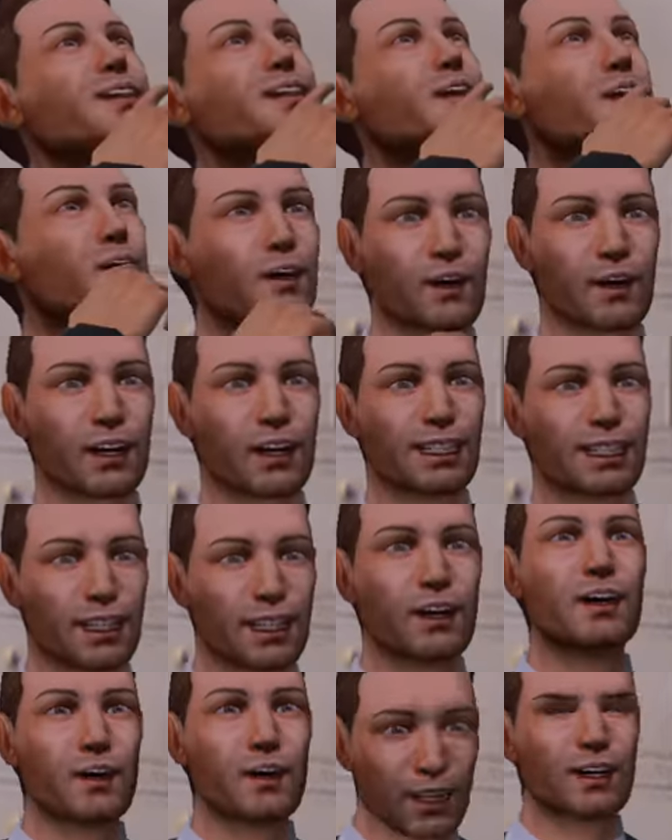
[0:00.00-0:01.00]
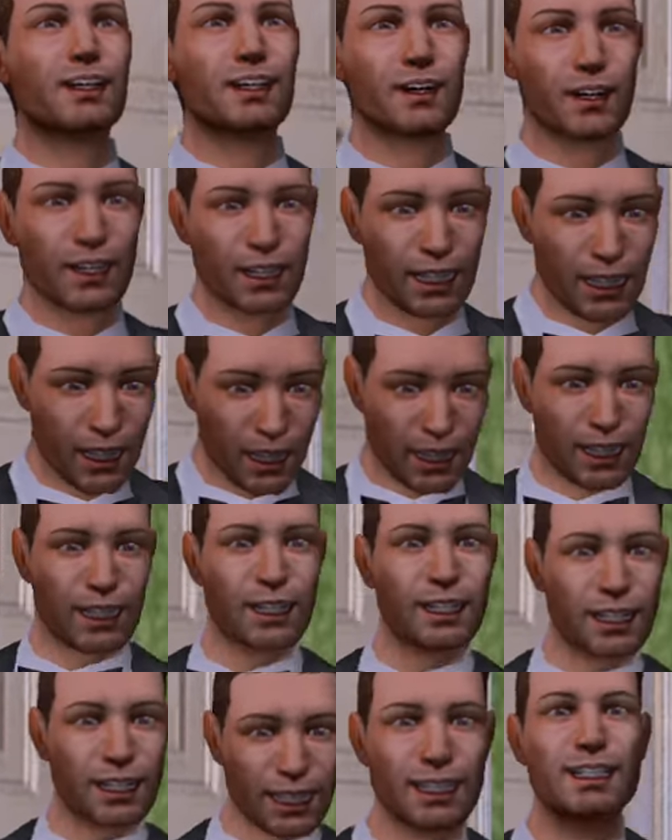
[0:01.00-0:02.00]
by doing so, we would like to show you
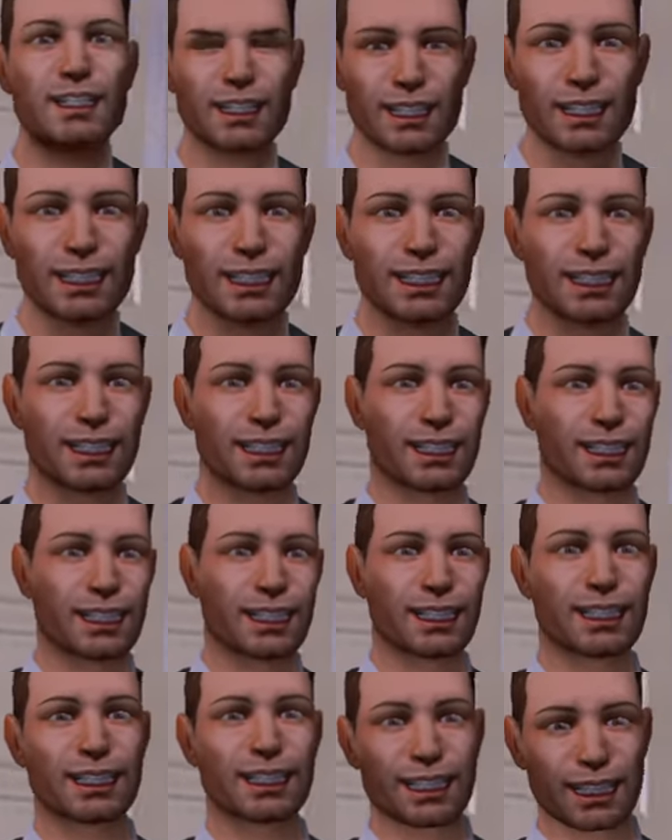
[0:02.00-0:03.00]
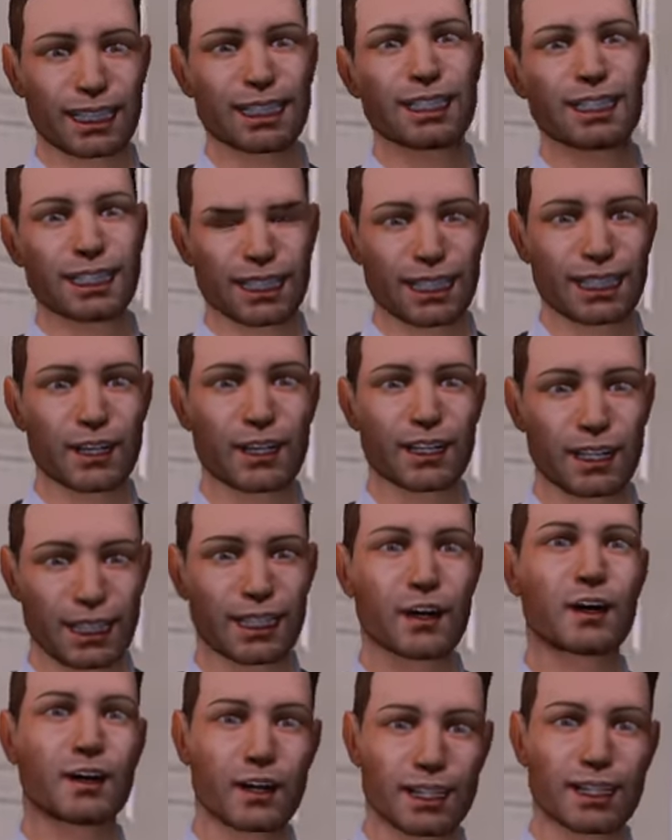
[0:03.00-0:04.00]
how we celebrate the New Year. So
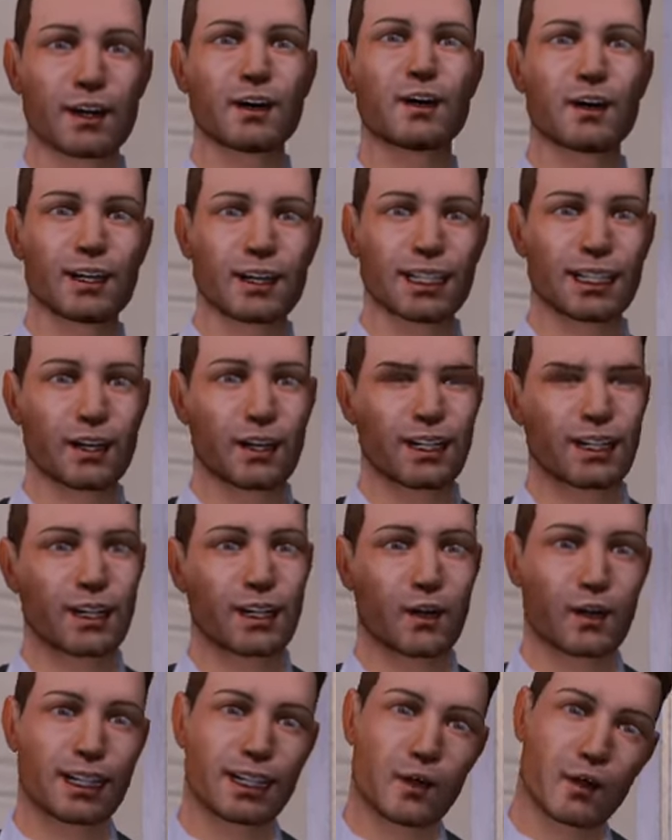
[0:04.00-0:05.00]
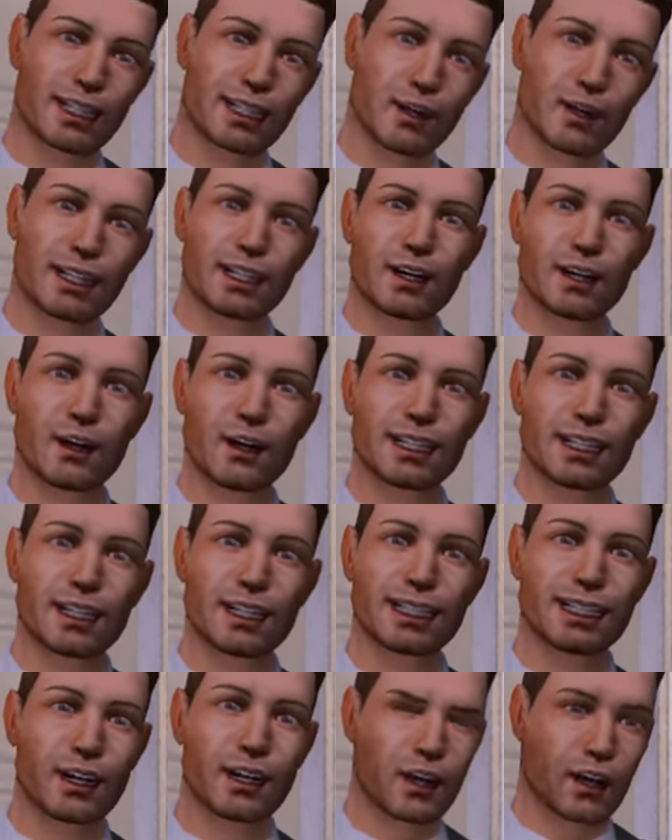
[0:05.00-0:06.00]
without further ado, let me introduce
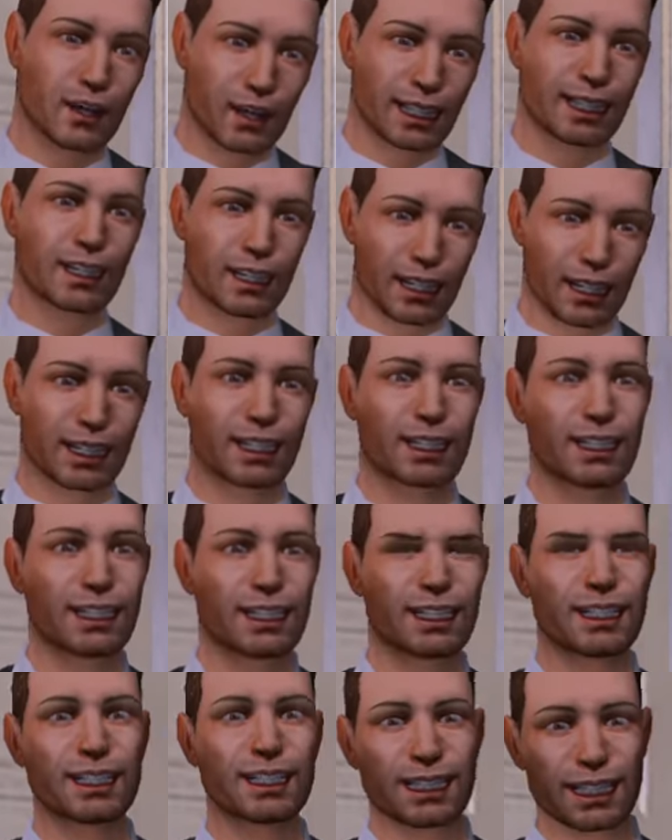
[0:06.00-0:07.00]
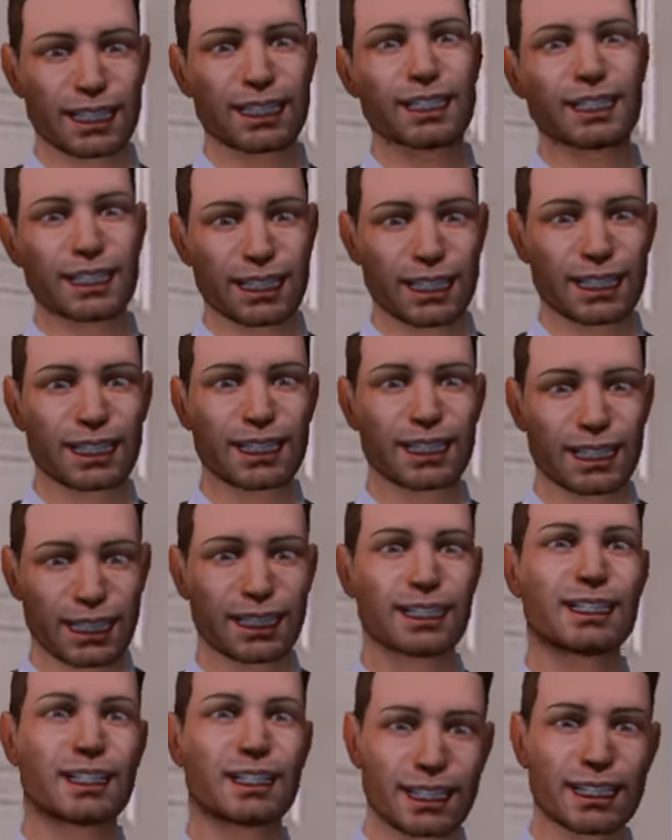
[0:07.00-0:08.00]
you to the stars Charles and
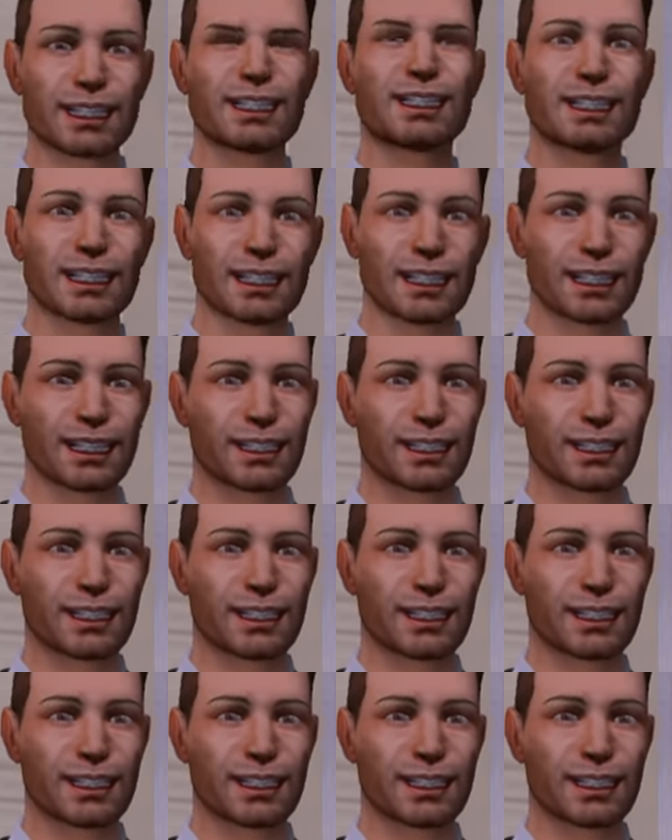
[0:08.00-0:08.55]
Shovelhead.